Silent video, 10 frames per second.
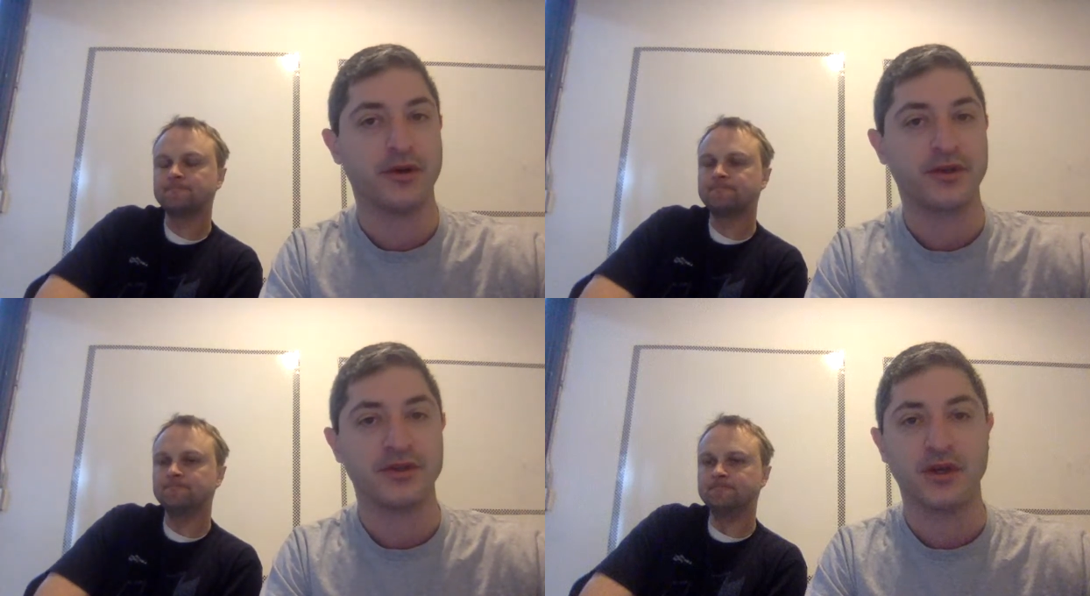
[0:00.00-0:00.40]

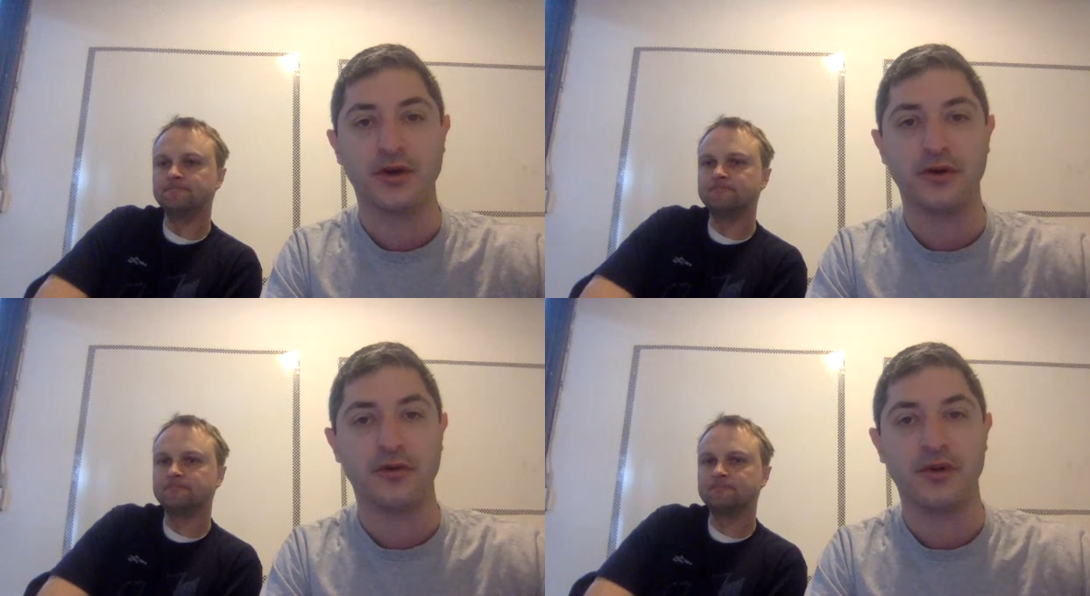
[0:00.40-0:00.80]

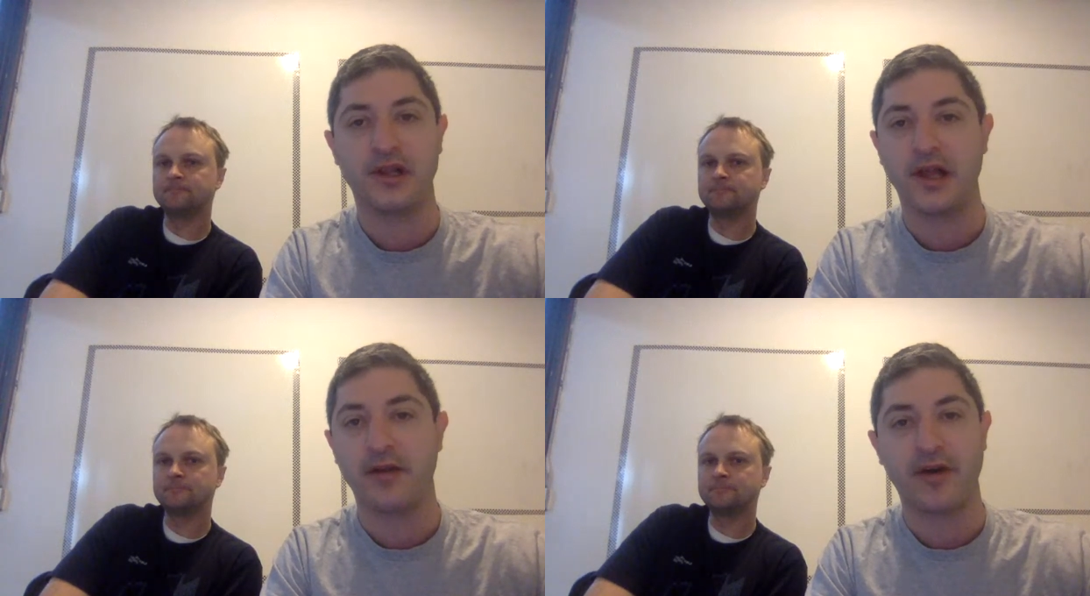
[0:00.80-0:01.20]
Speaker 1: So a
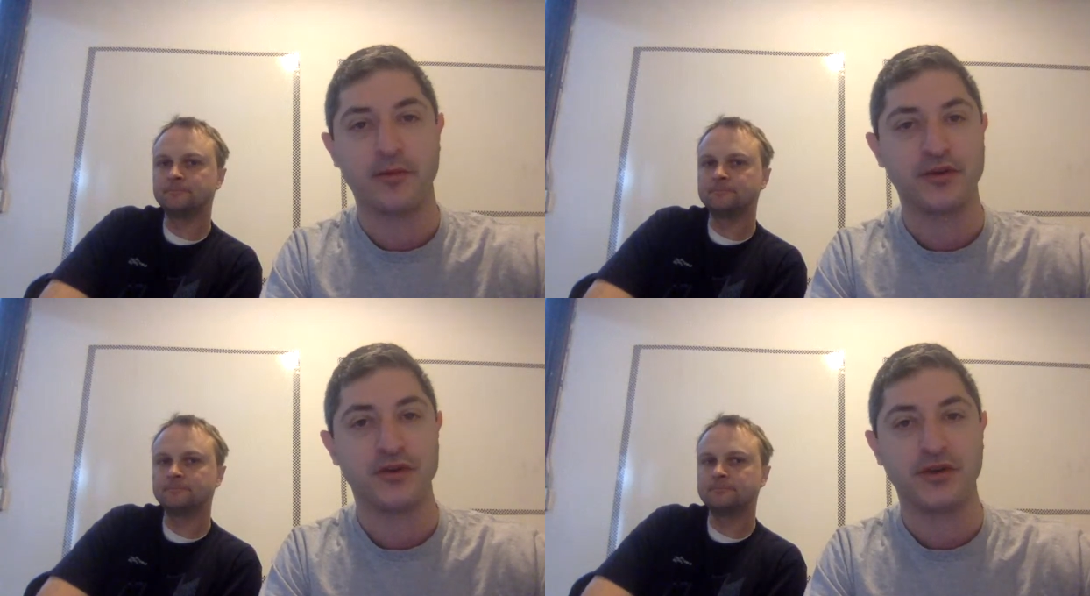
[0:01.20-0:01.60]
lot of
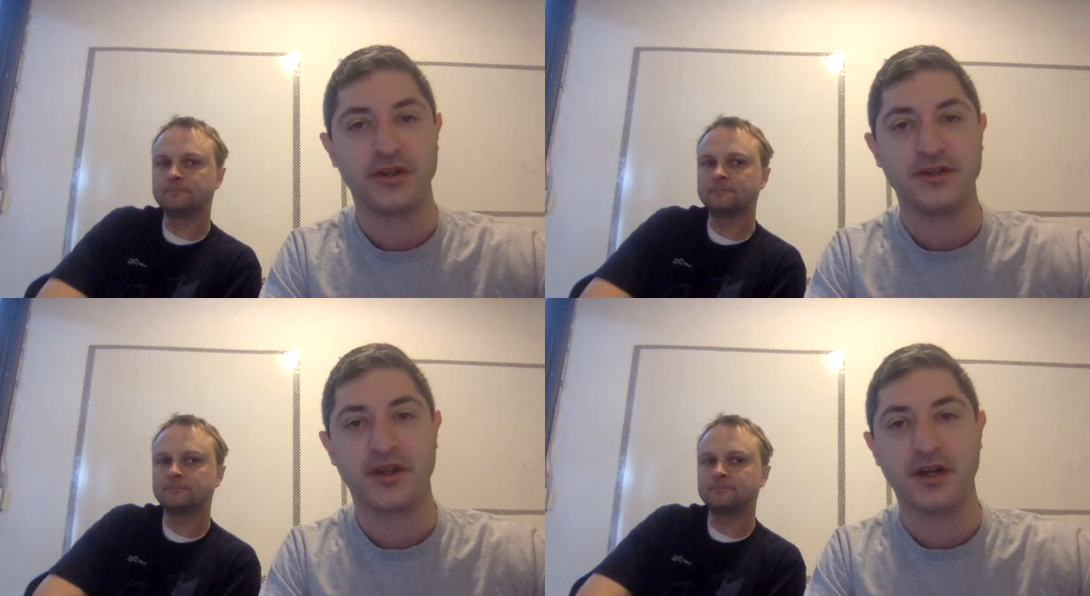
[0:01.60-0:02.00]

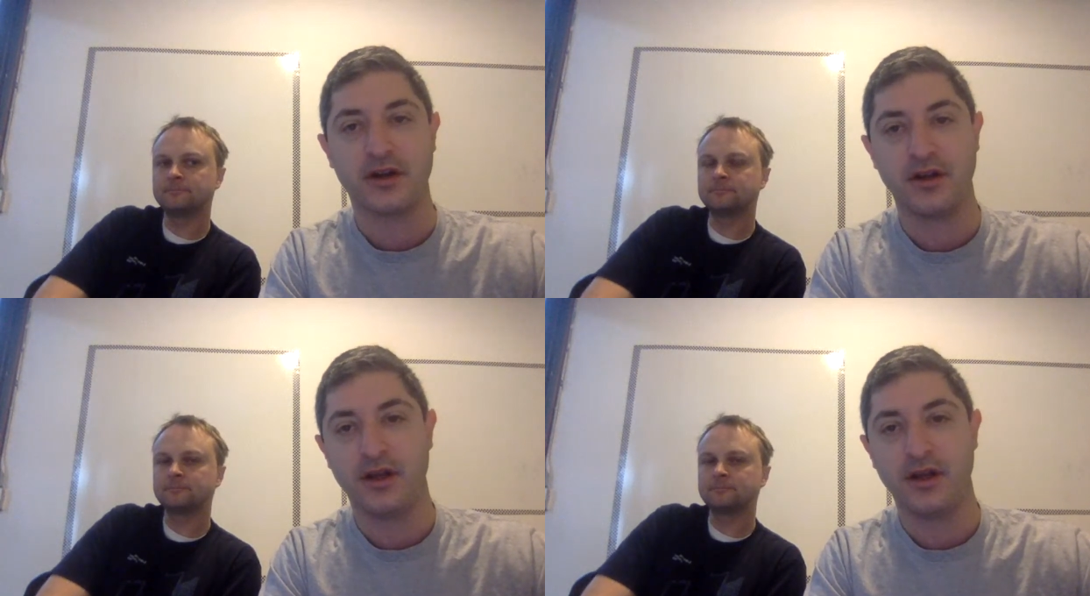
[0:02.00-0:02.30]
opportunities there.